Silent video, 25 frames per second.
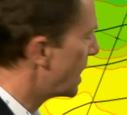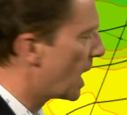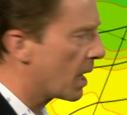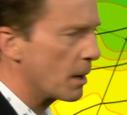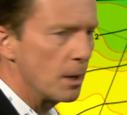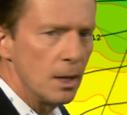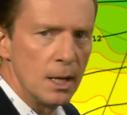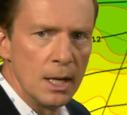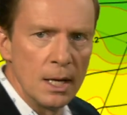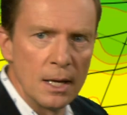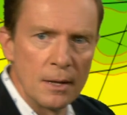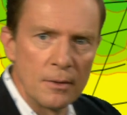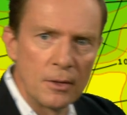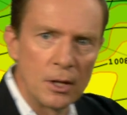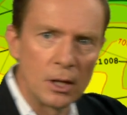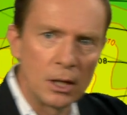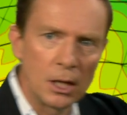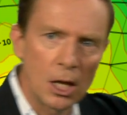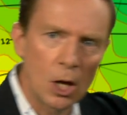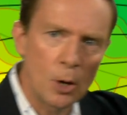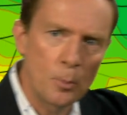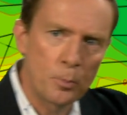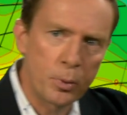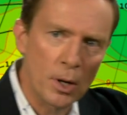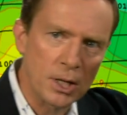Now, the
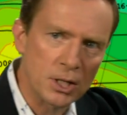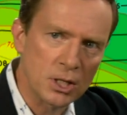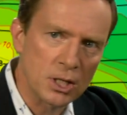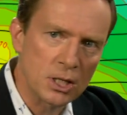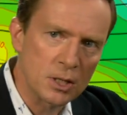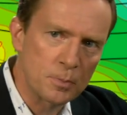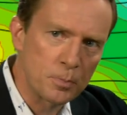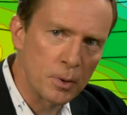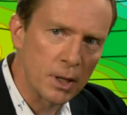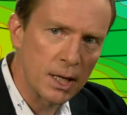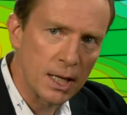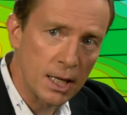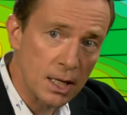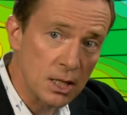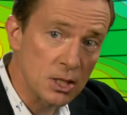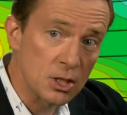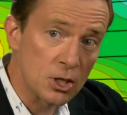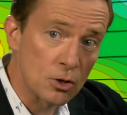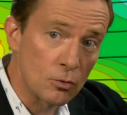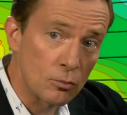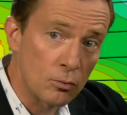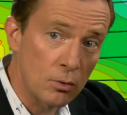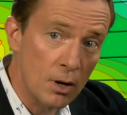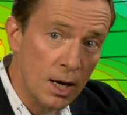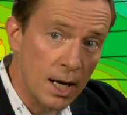low pressure that's bringing us
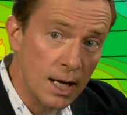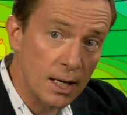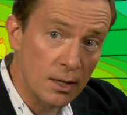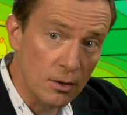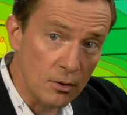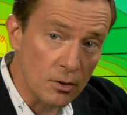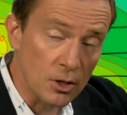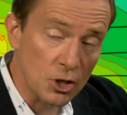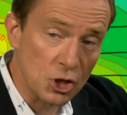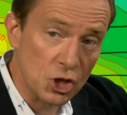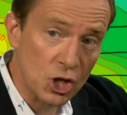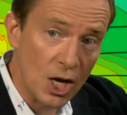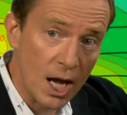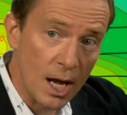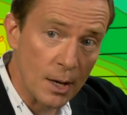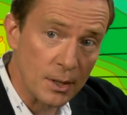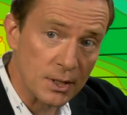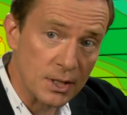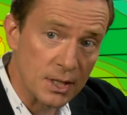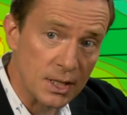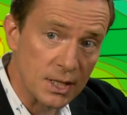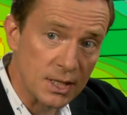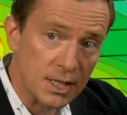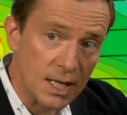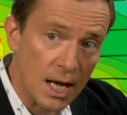the rain and the
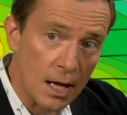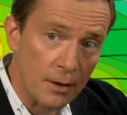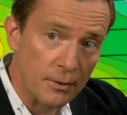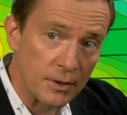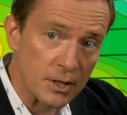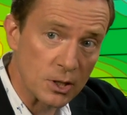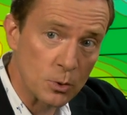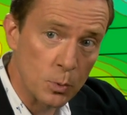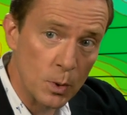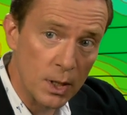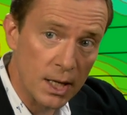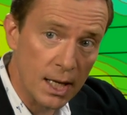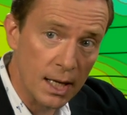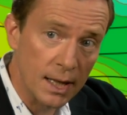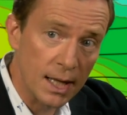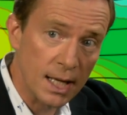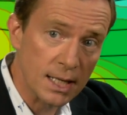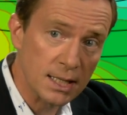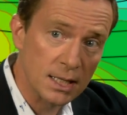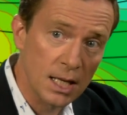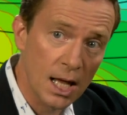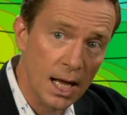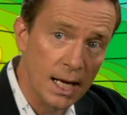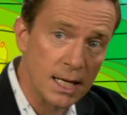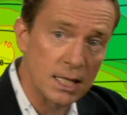showers in the south this weekend,
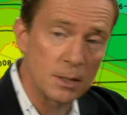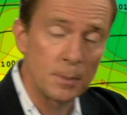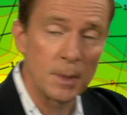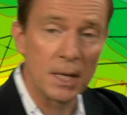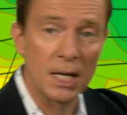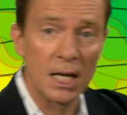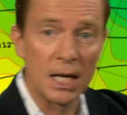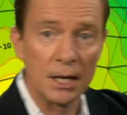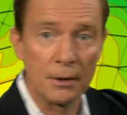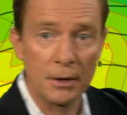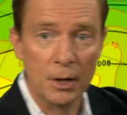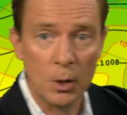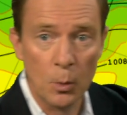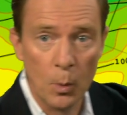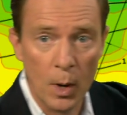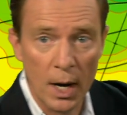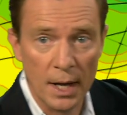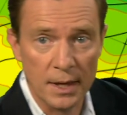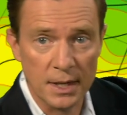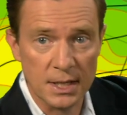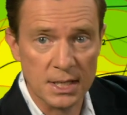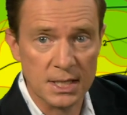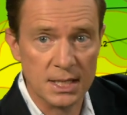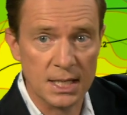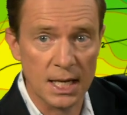that's likely to be clearing
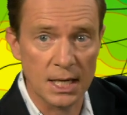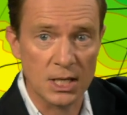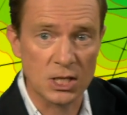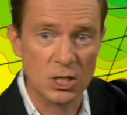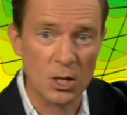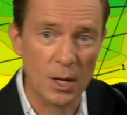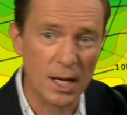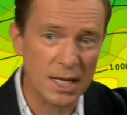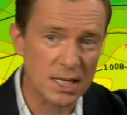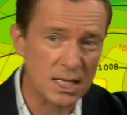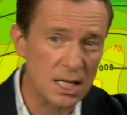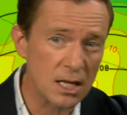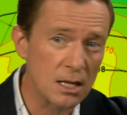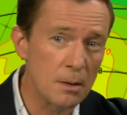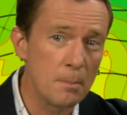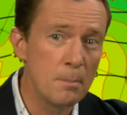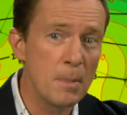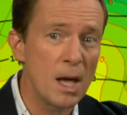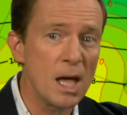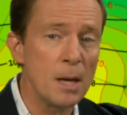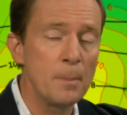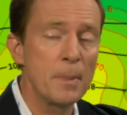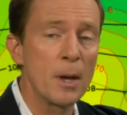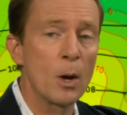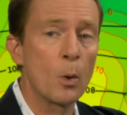away at this stage. So actually, there
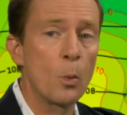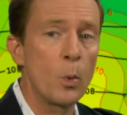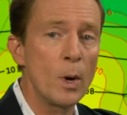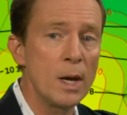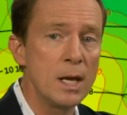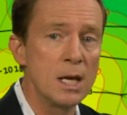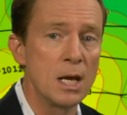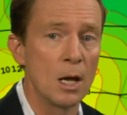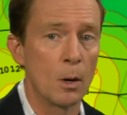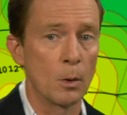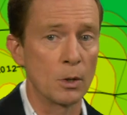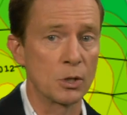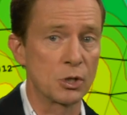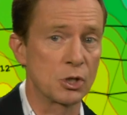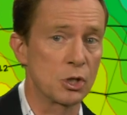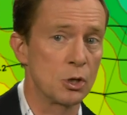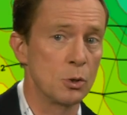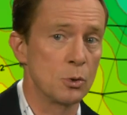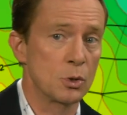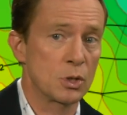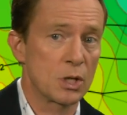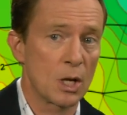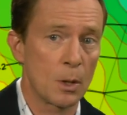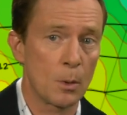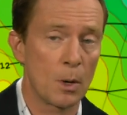may be a window on
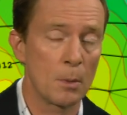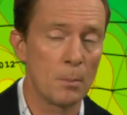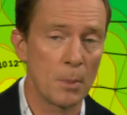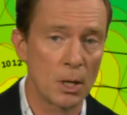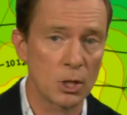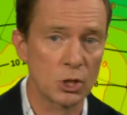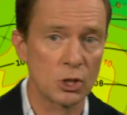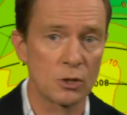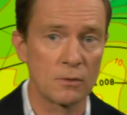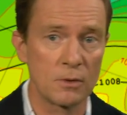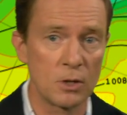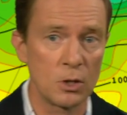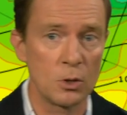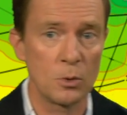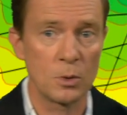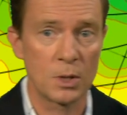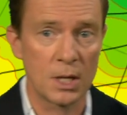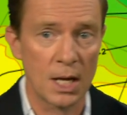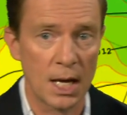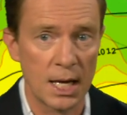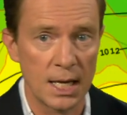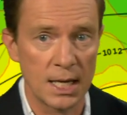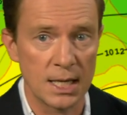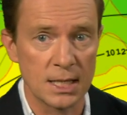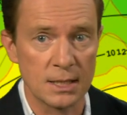Tuesday where much of the
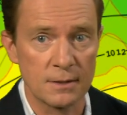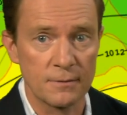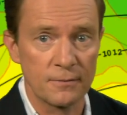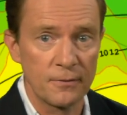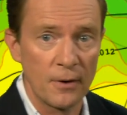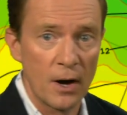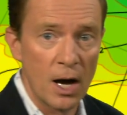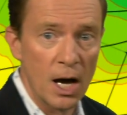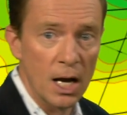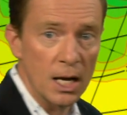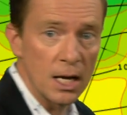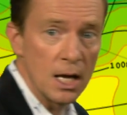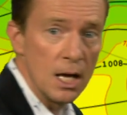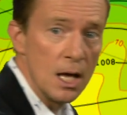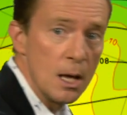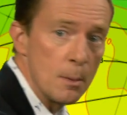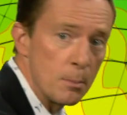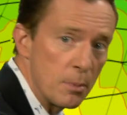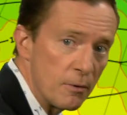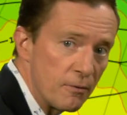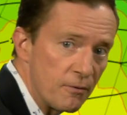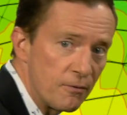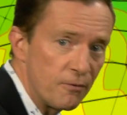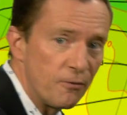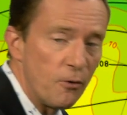UK is fine
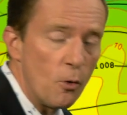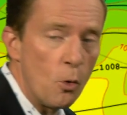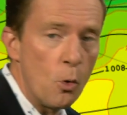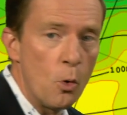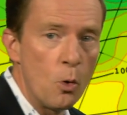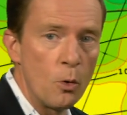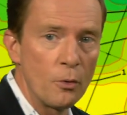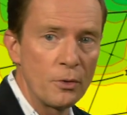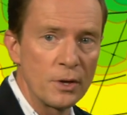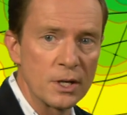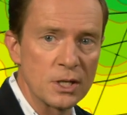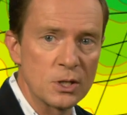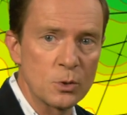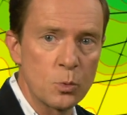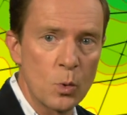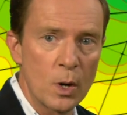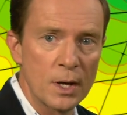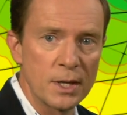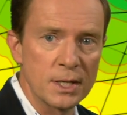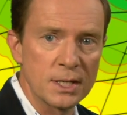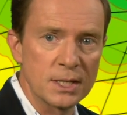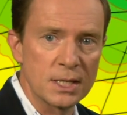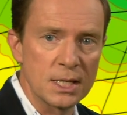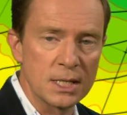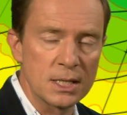before this
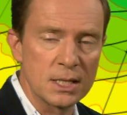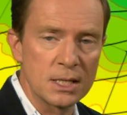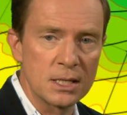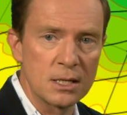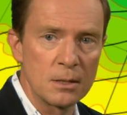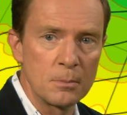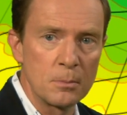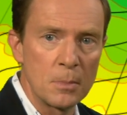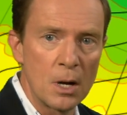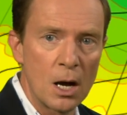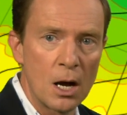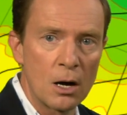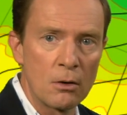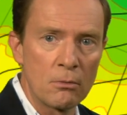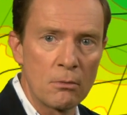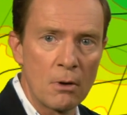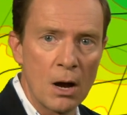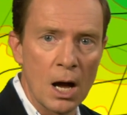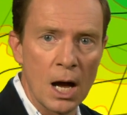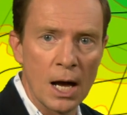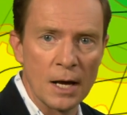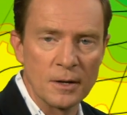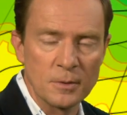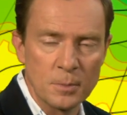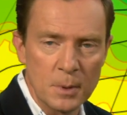weather system
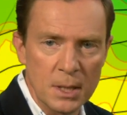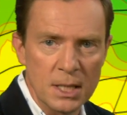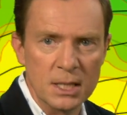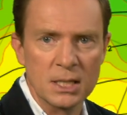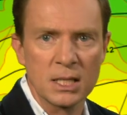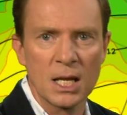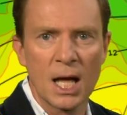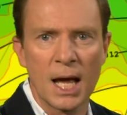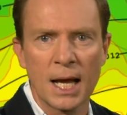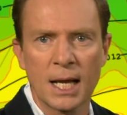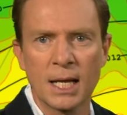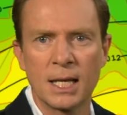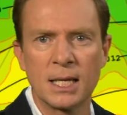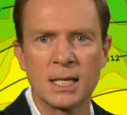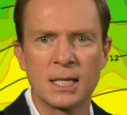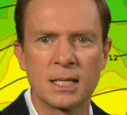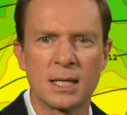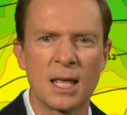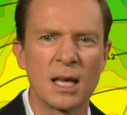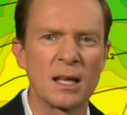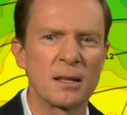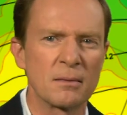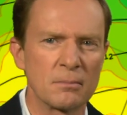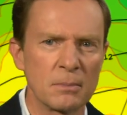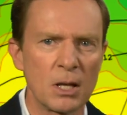arrives. But it's likely
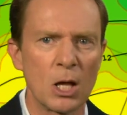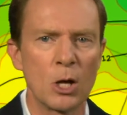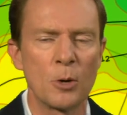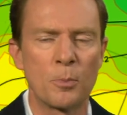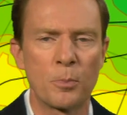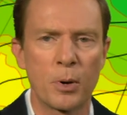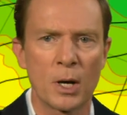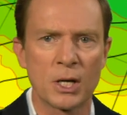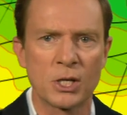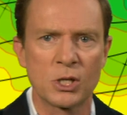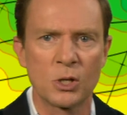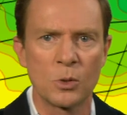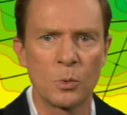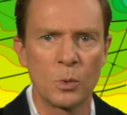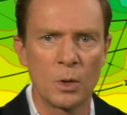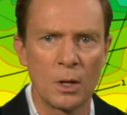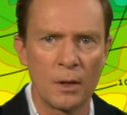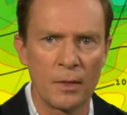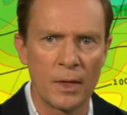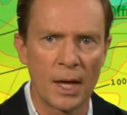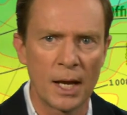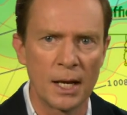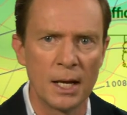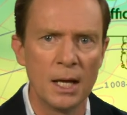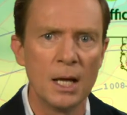that low pressure
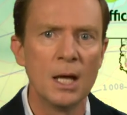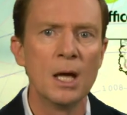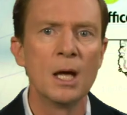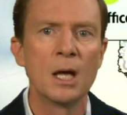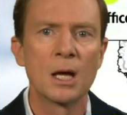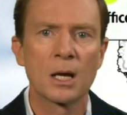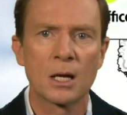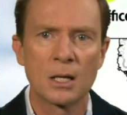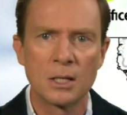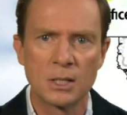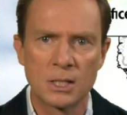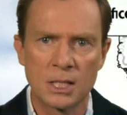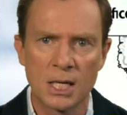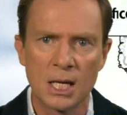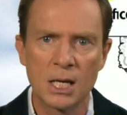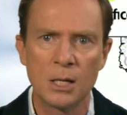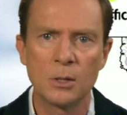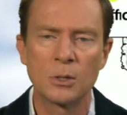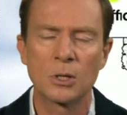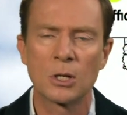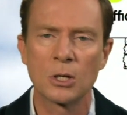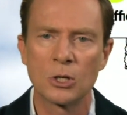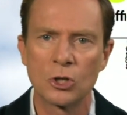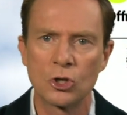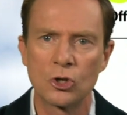will then
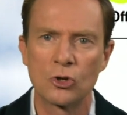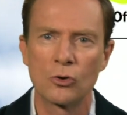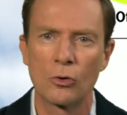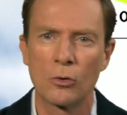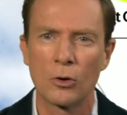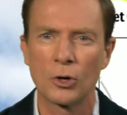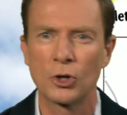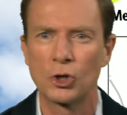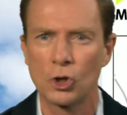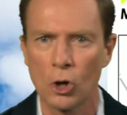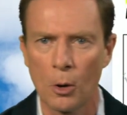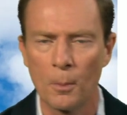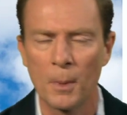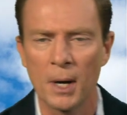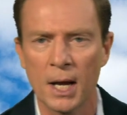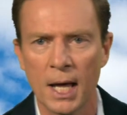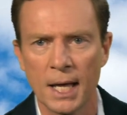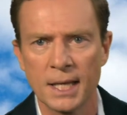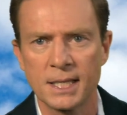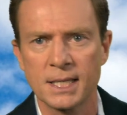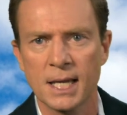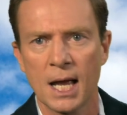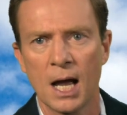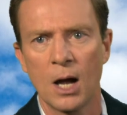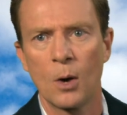continue to
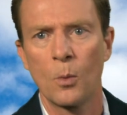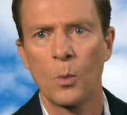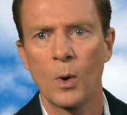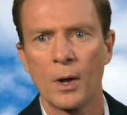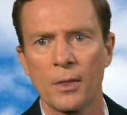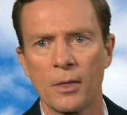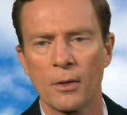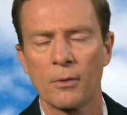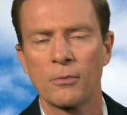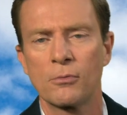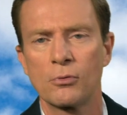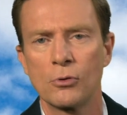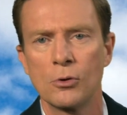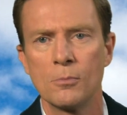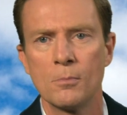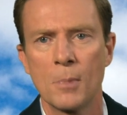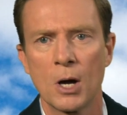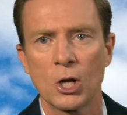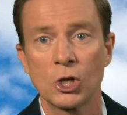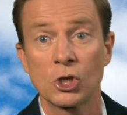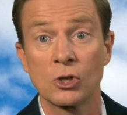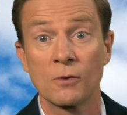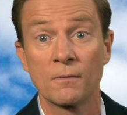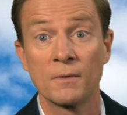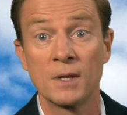dominate our weather through
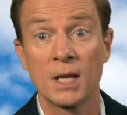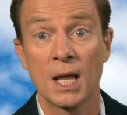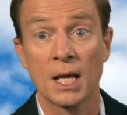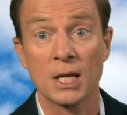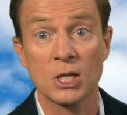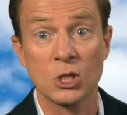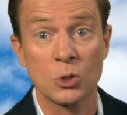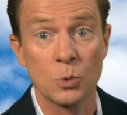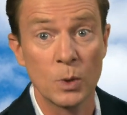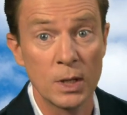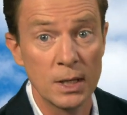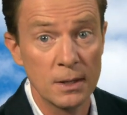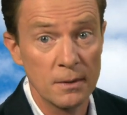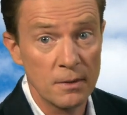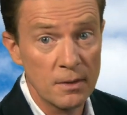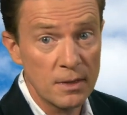much of next week.